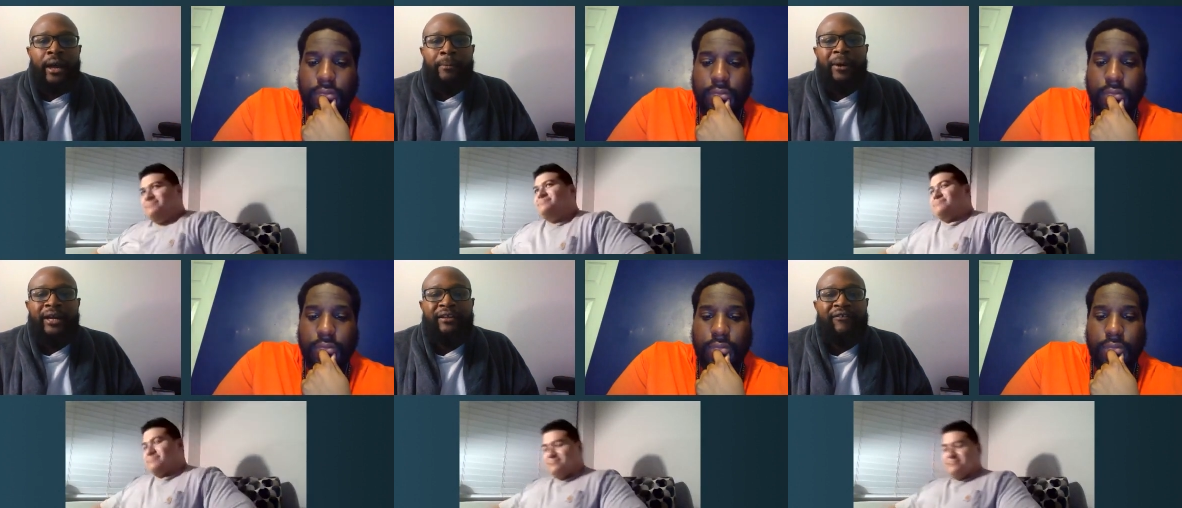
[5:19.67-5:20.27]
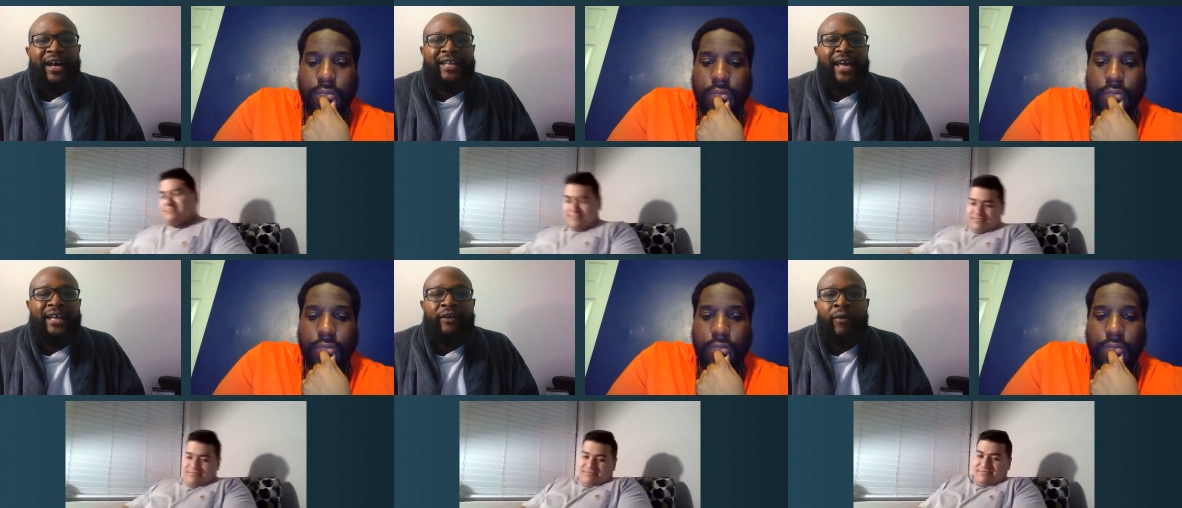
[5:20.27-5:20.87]
Speaker 1: But the fact that
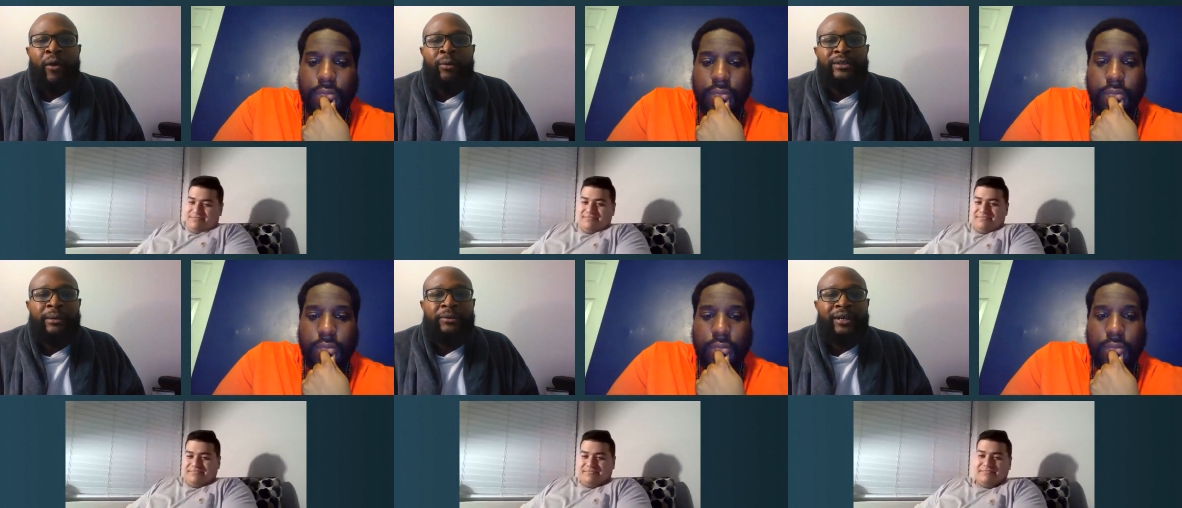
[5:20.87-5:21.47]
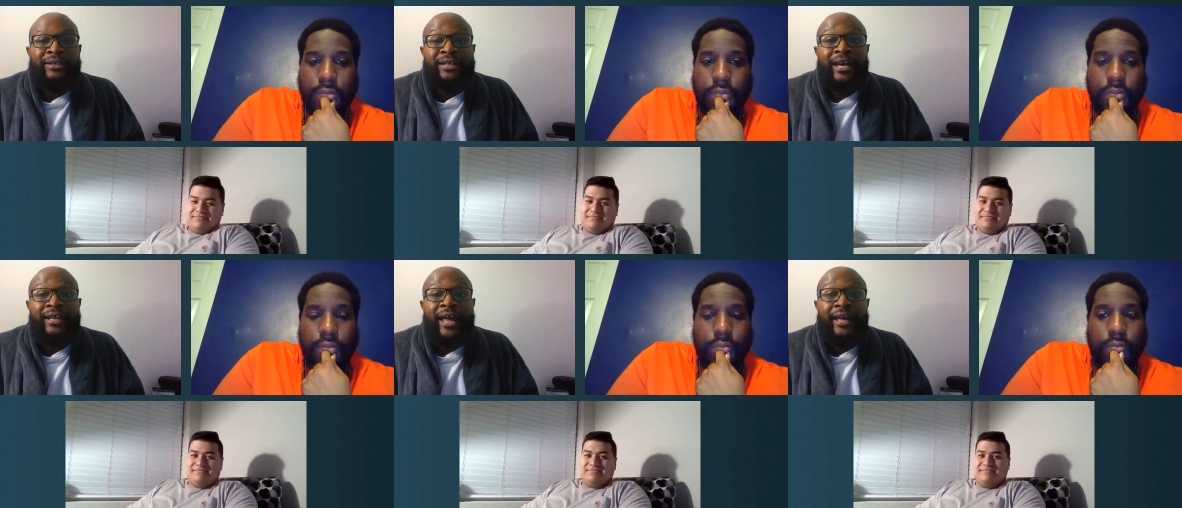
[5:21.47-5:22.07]
Eddie Guerrero was able to
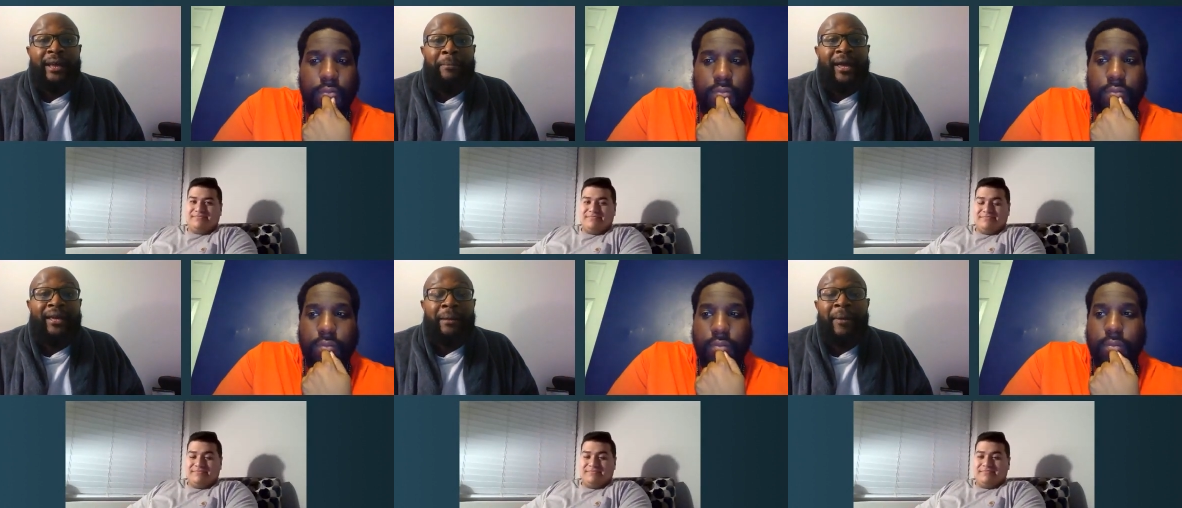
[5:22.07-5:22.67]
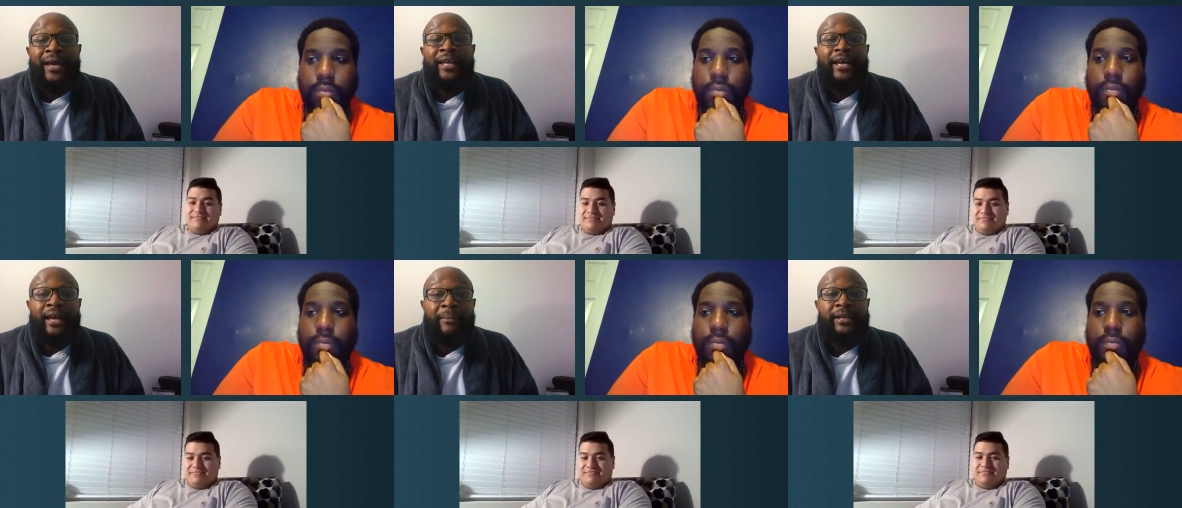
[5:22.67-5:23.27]
take that and make it make it a
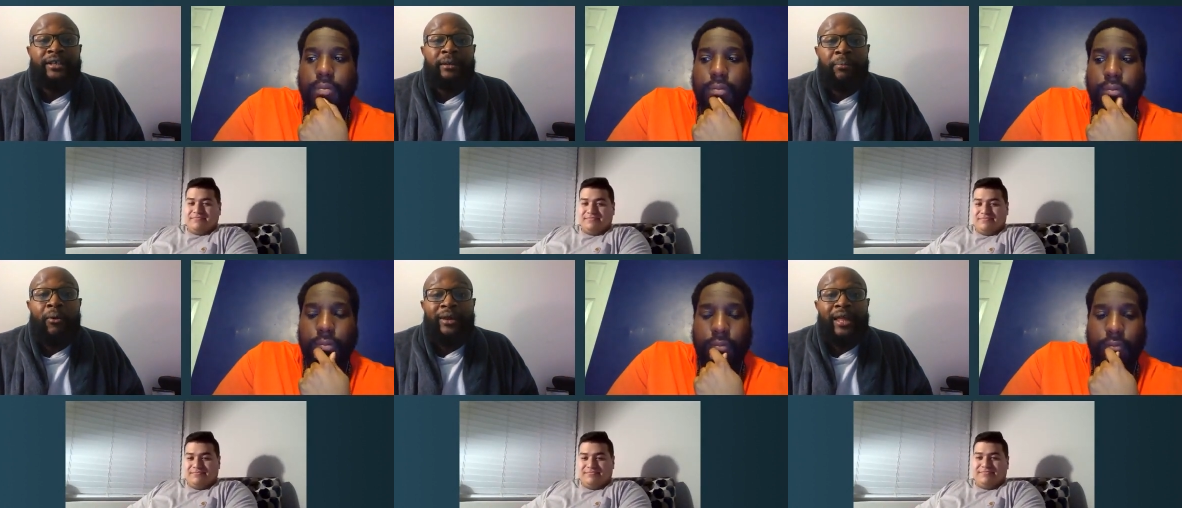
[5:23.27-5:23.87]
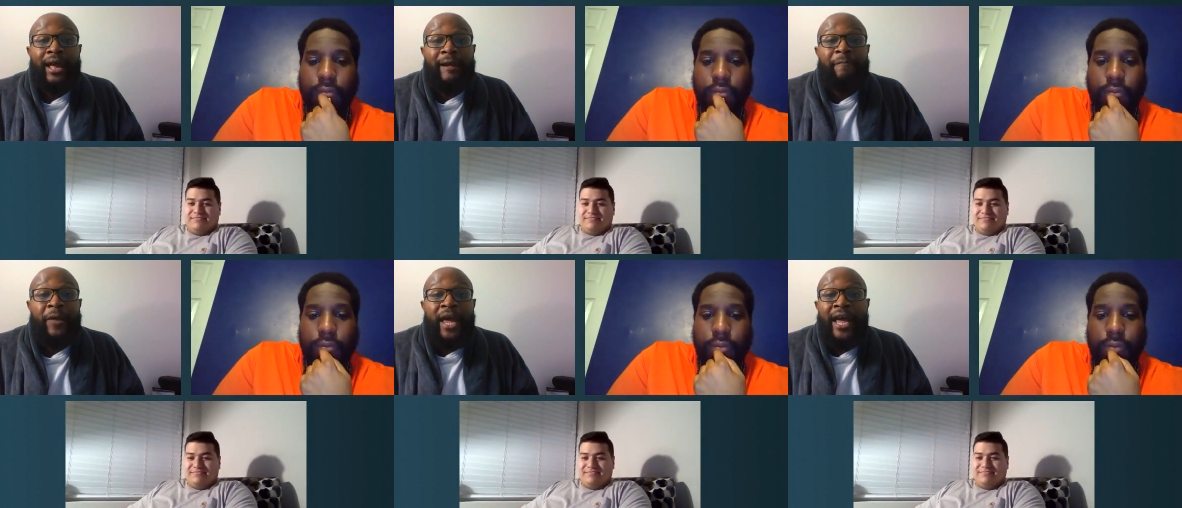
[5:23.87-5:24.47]
gimmick to the point that
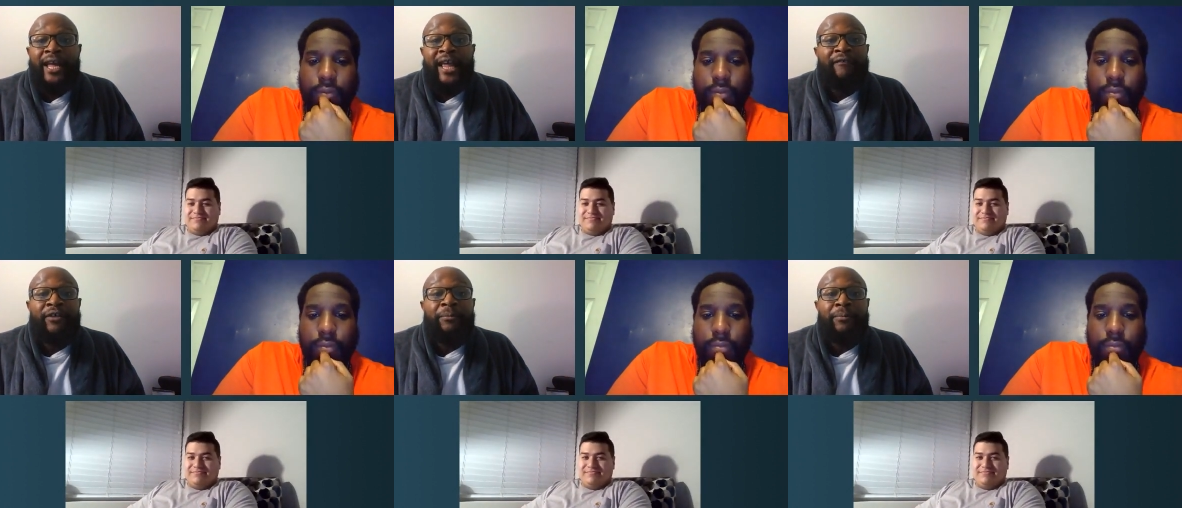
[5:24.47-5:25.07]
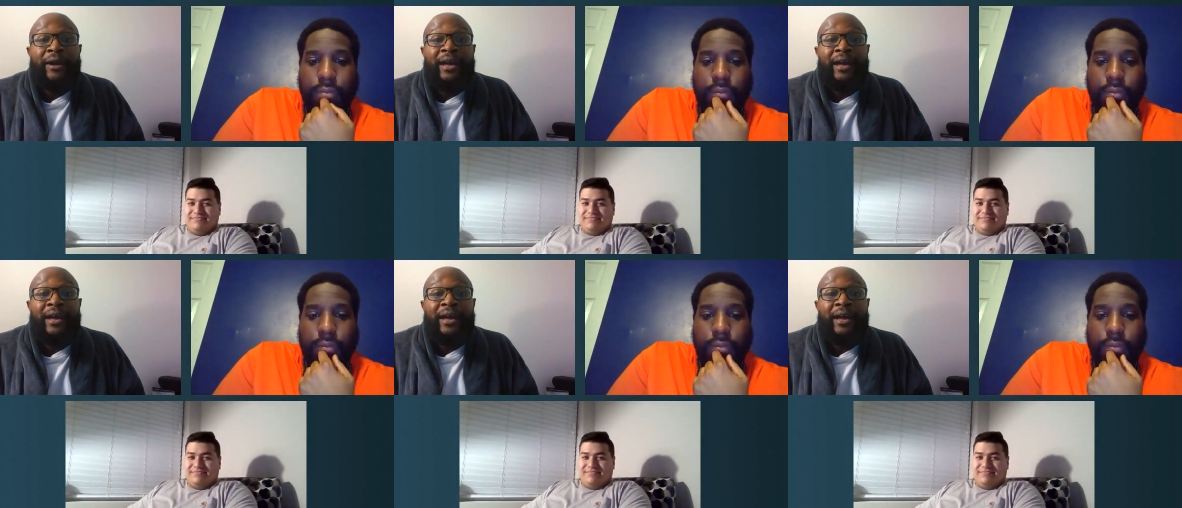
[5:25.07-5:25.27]
in every